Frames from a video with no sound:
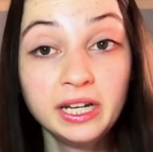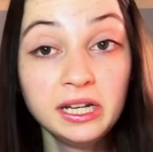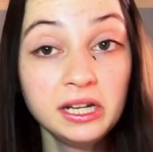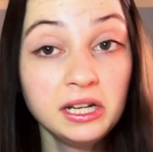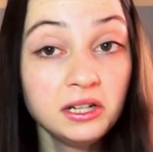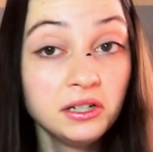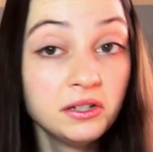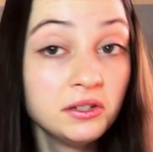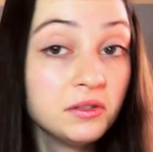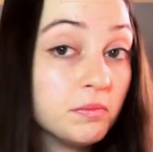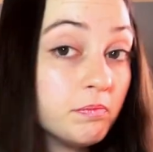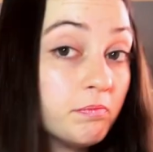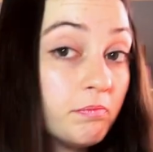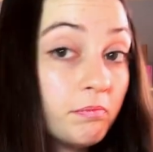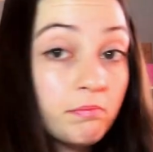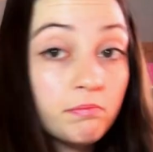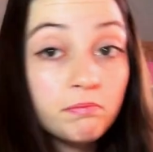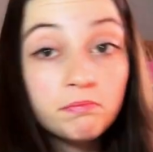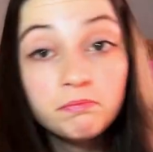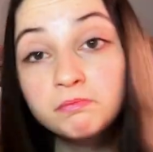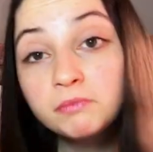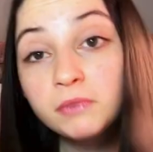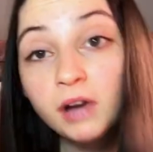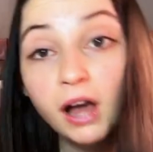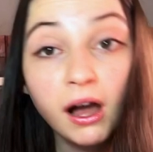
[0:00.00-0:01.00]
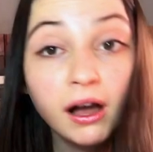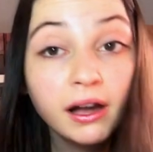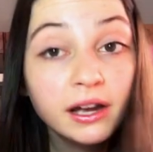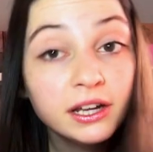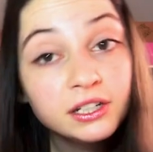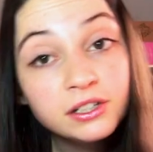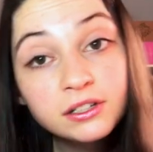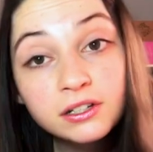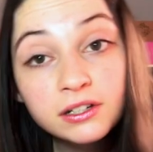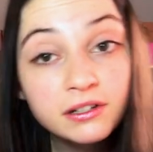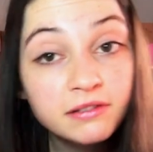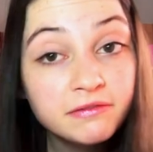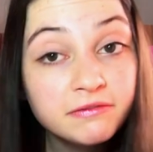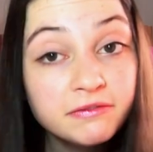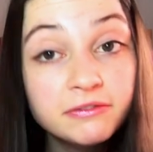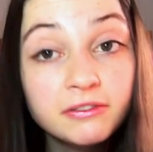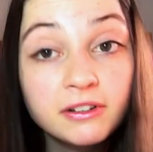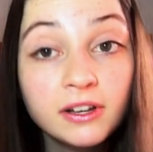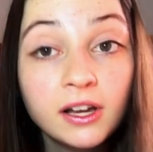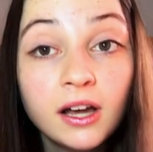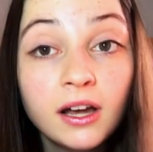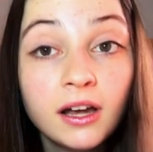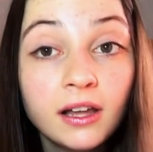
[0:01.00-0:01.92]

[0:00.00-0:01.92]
it, kind of.